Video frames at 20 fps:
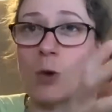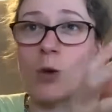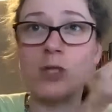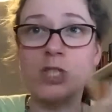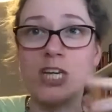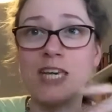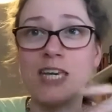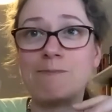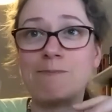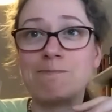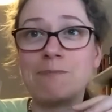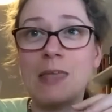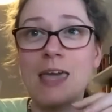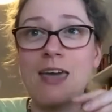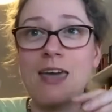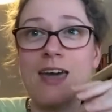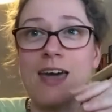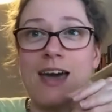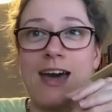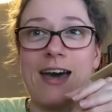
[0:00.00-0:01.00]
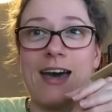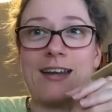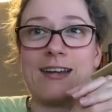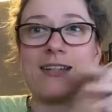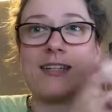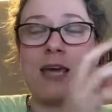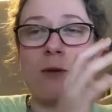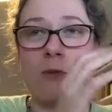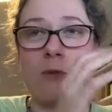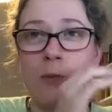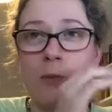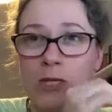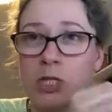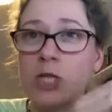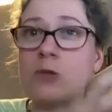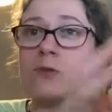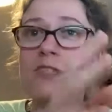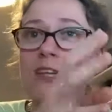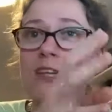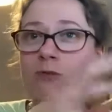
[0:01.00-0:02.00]
And it will be choosing from
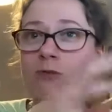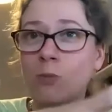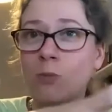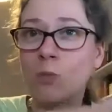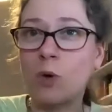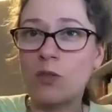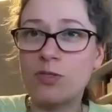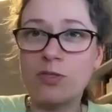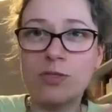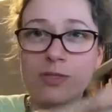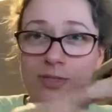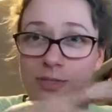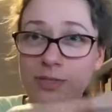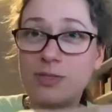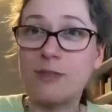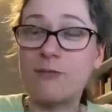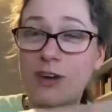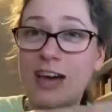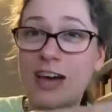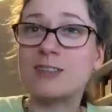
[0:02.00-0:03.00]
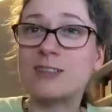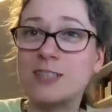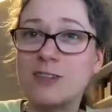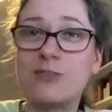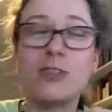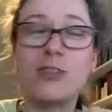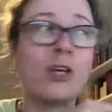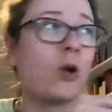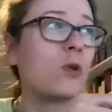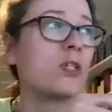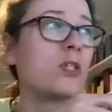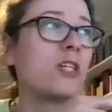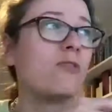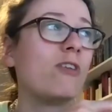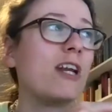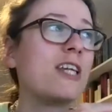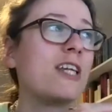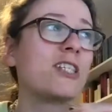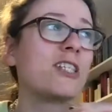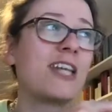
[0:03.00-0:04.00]
what the Faculty of Theology and
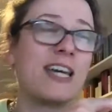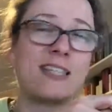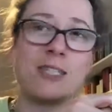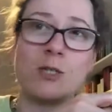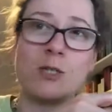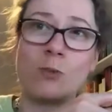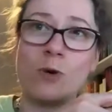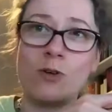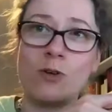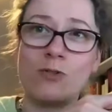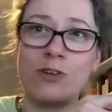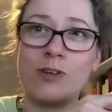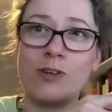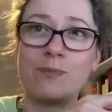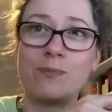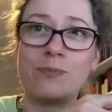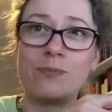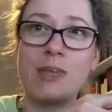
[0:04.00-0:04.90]
Religion has to offer.